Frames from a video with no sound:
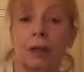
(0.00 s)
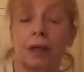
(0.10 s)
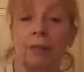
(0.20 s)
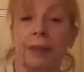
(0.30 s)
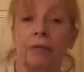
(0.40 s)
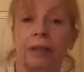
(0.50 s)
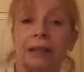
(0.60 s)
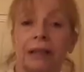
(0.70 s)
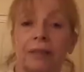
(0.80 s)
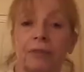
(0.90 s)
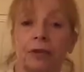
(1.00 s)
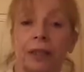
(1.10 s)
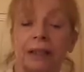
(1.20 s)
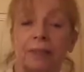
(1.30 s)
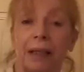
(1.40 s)
they'll be arrested for
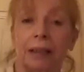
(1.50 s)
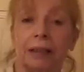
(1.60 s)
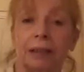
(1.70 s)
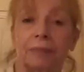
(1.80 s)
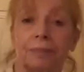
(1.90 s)
trespass.